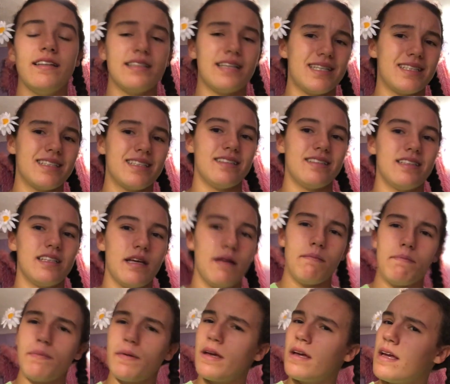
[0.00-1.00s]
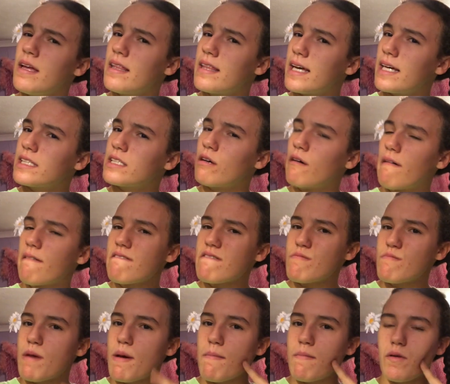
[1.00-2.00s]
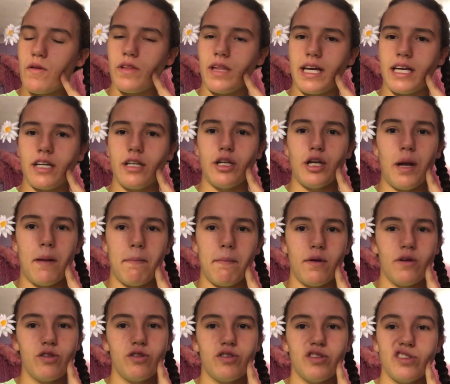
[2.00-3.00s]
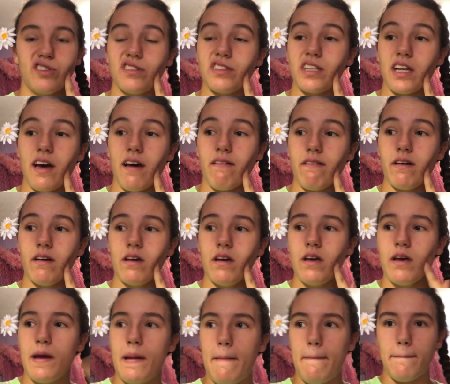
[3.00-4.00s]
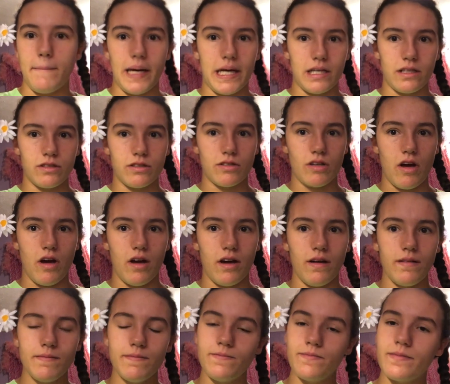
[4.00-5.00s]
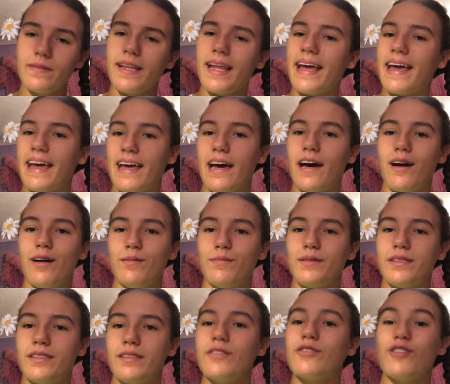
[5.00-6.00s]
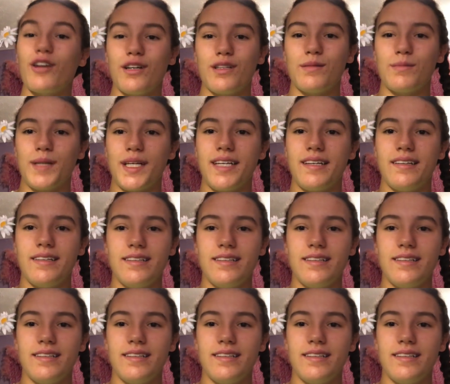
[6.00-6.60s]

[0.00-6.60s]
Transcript: that's a tip. That's how I remember like numbers and stuff. Make a song. It helps, trust me.